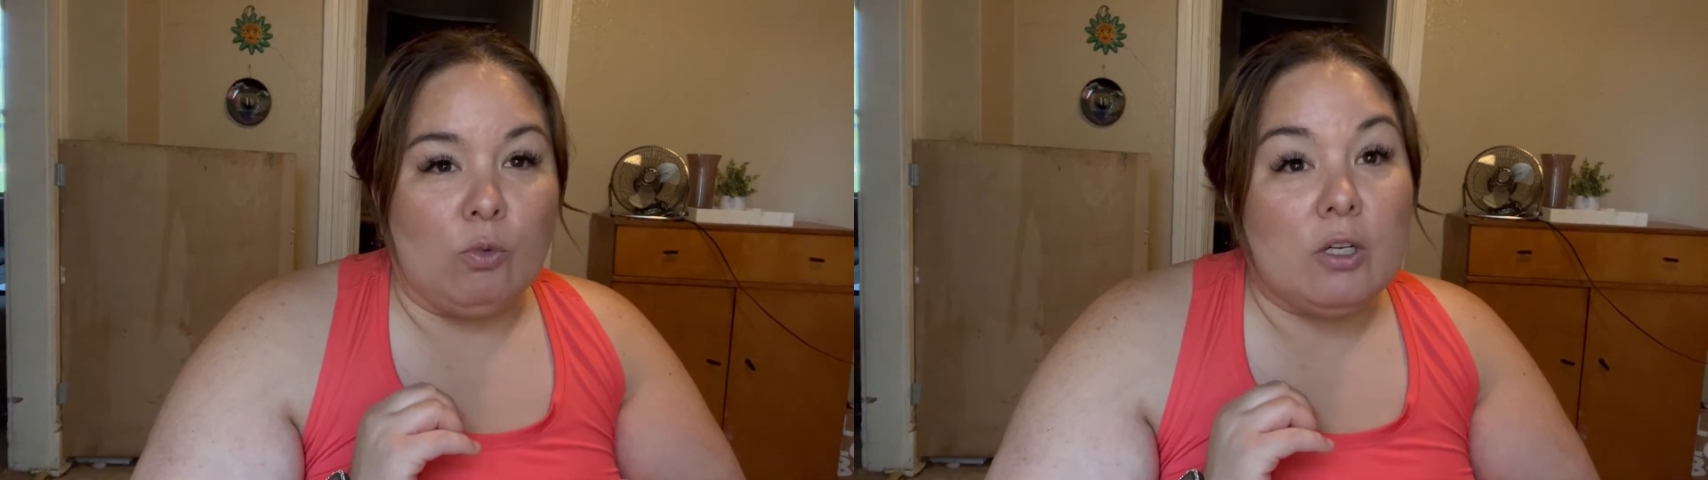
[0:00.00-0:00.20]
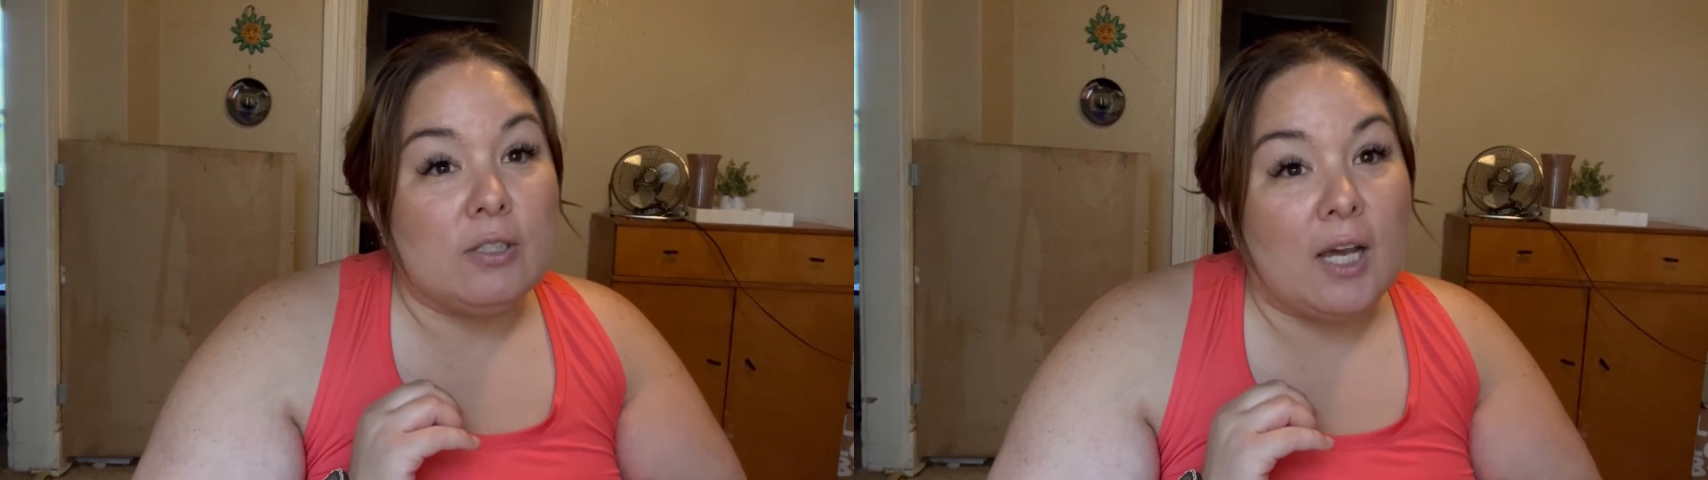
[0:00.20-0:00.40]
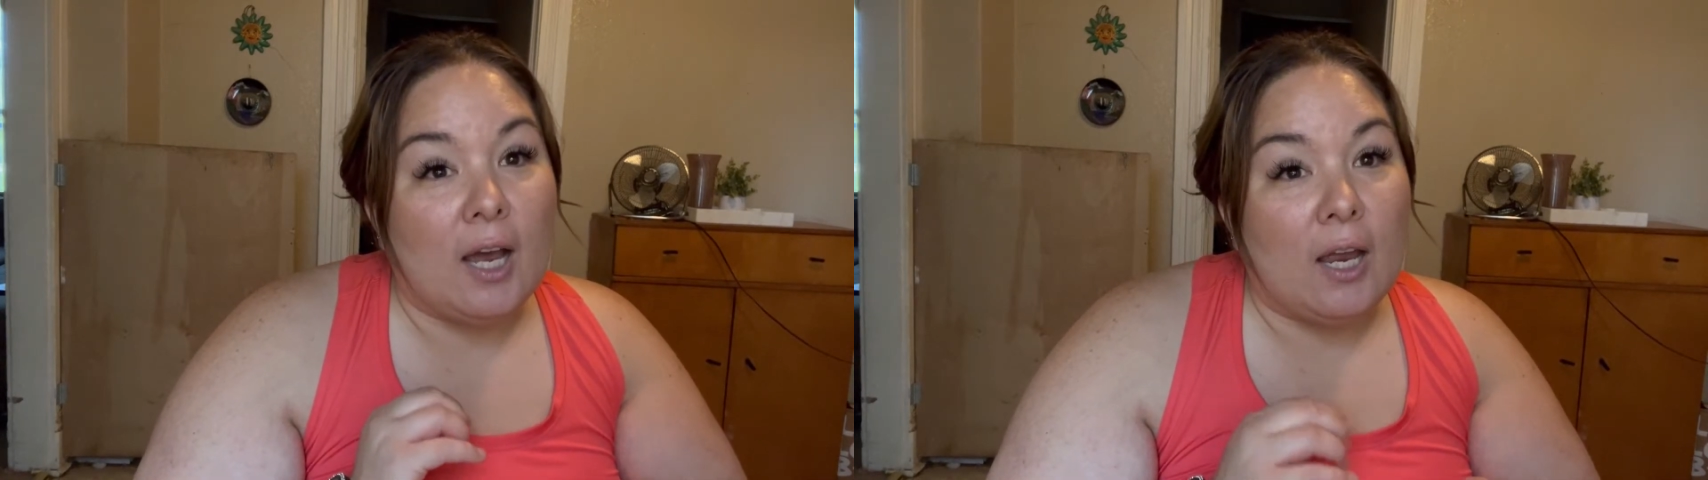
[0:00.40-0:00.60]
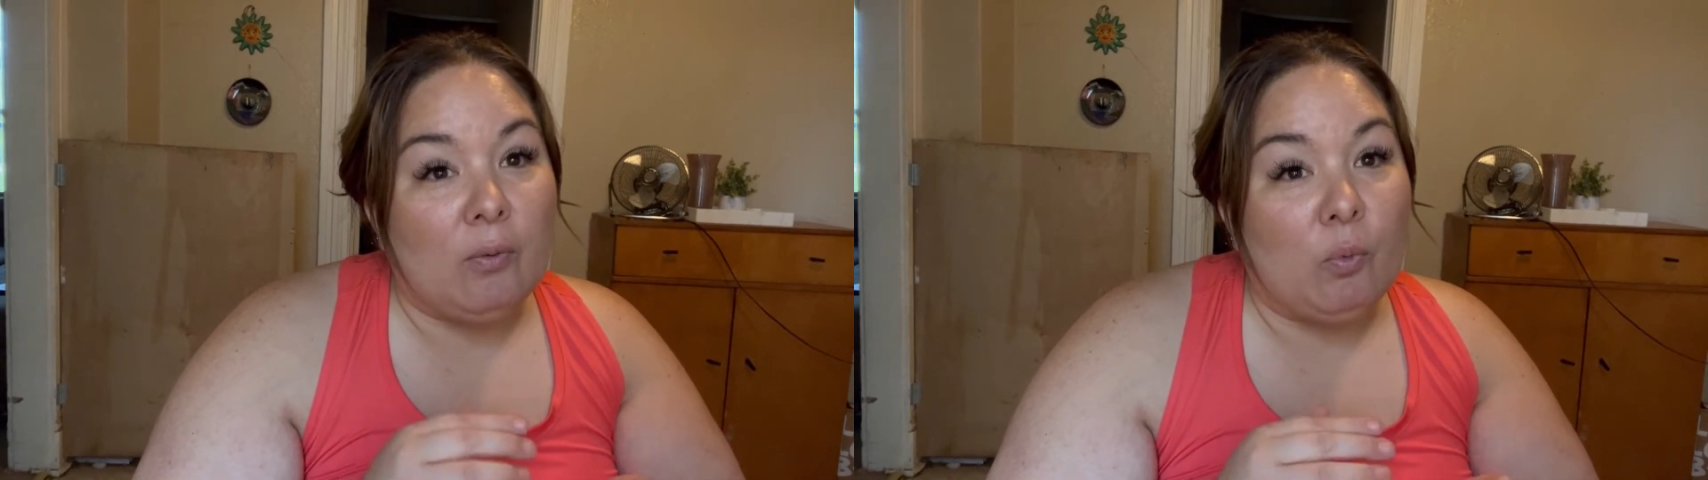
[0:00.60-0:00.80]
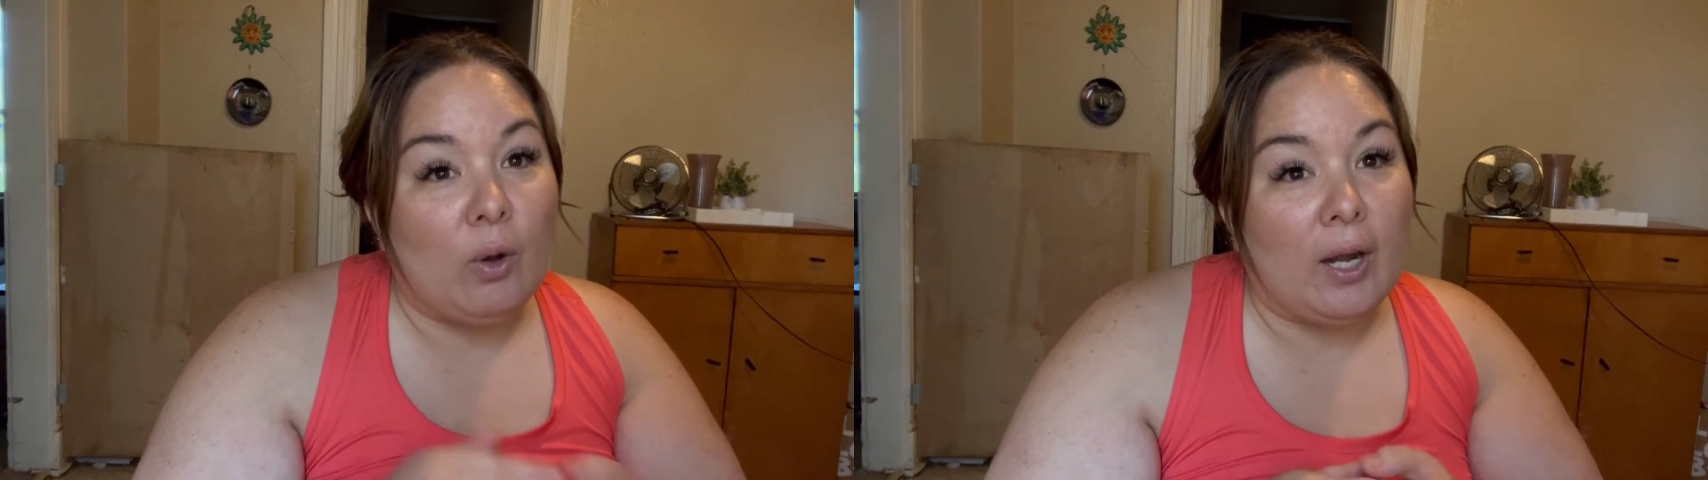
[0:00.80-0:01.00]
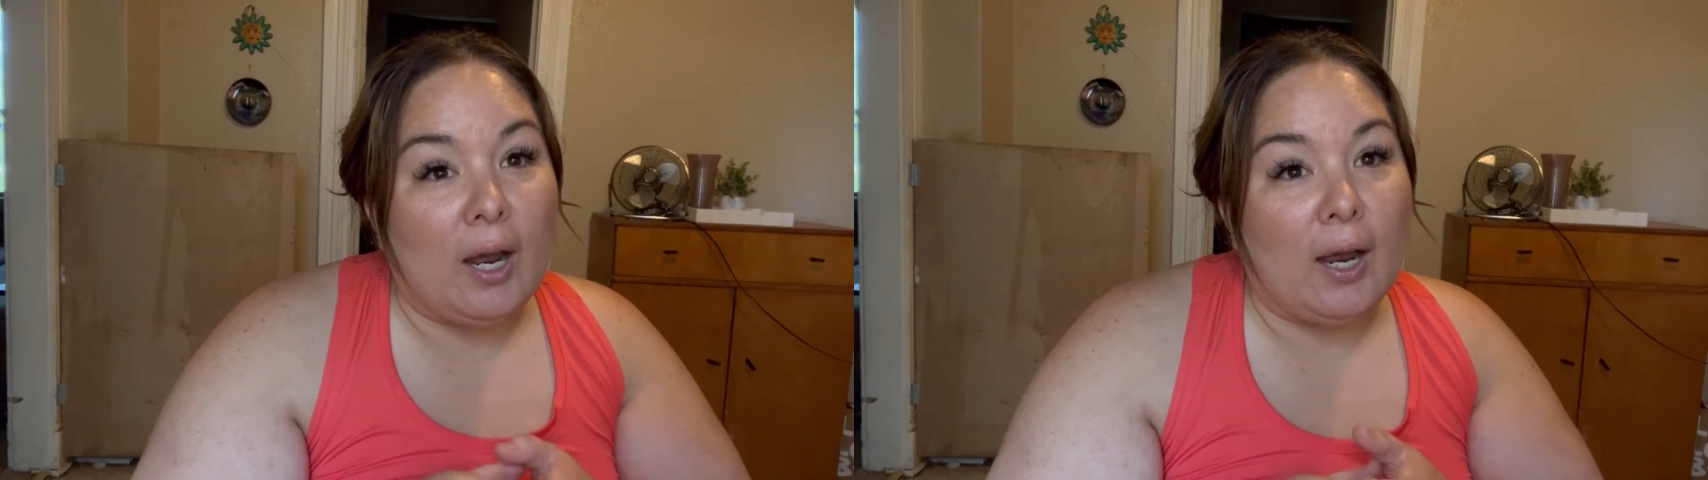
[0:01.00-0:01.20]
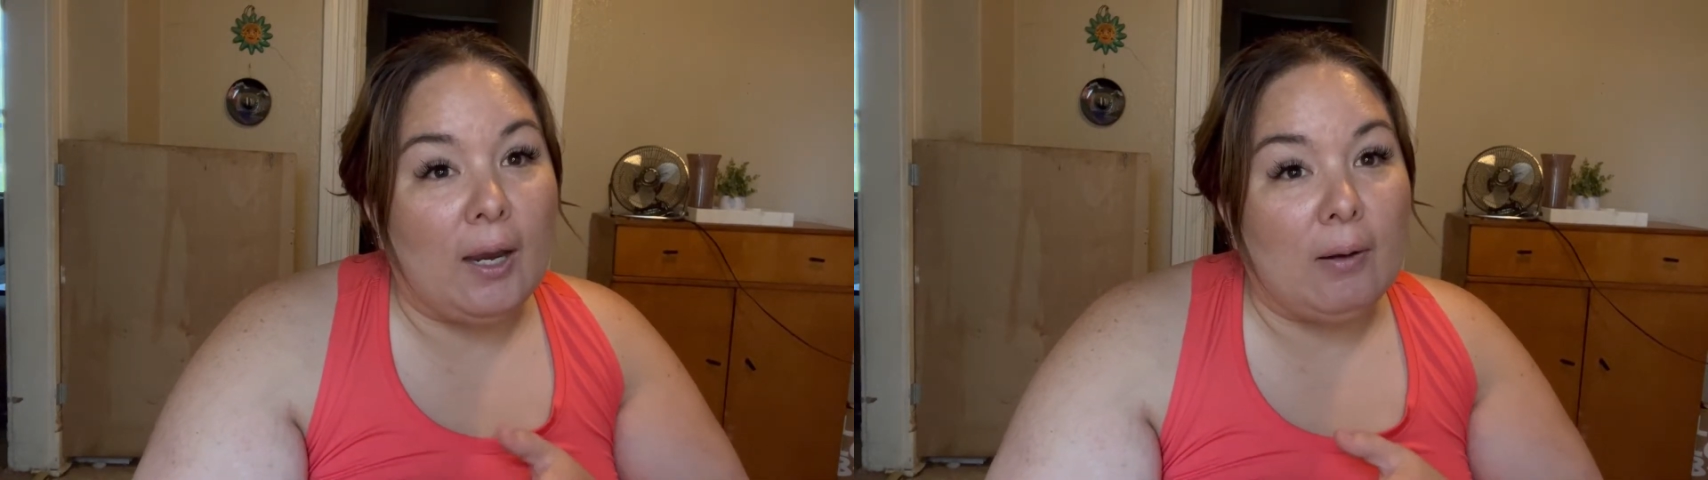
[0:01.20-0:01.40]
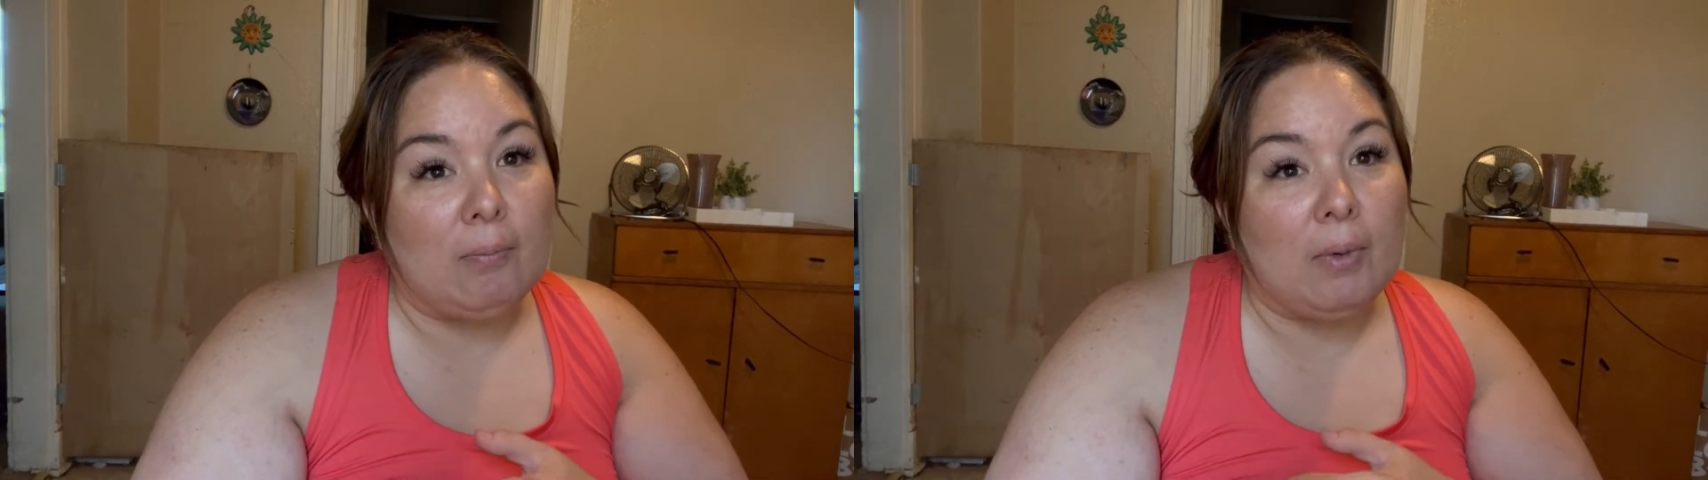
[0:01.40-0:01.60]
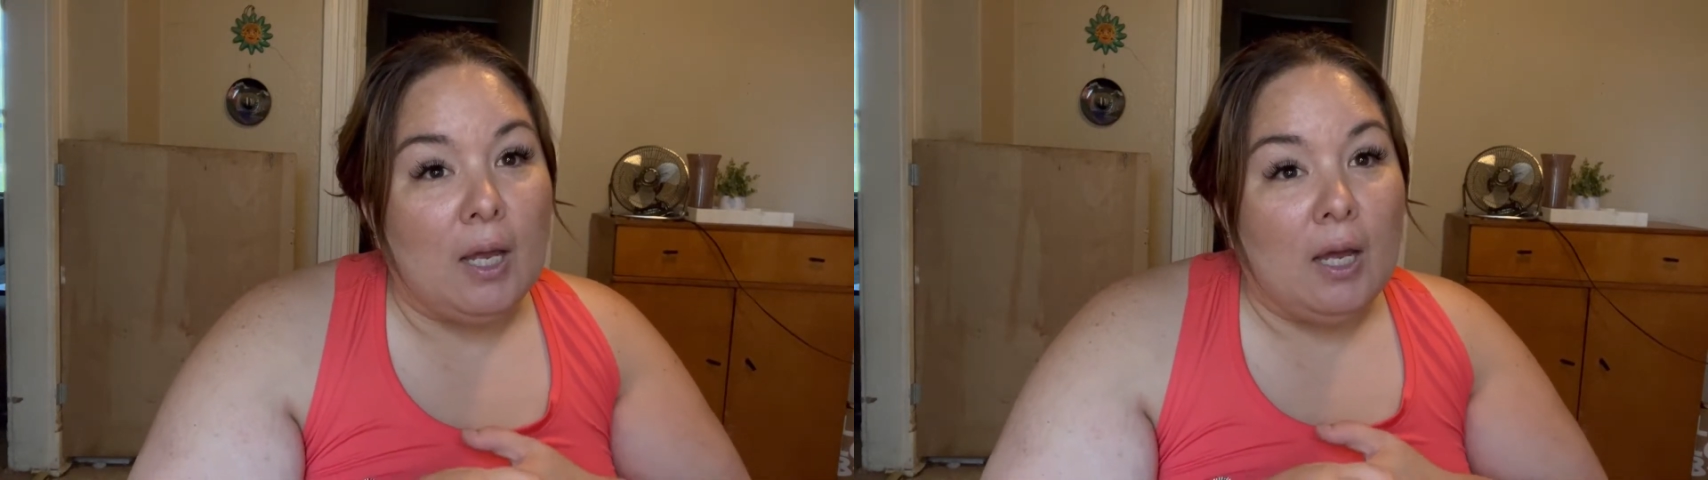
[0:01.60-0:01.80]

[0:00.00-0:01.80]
real time what I'm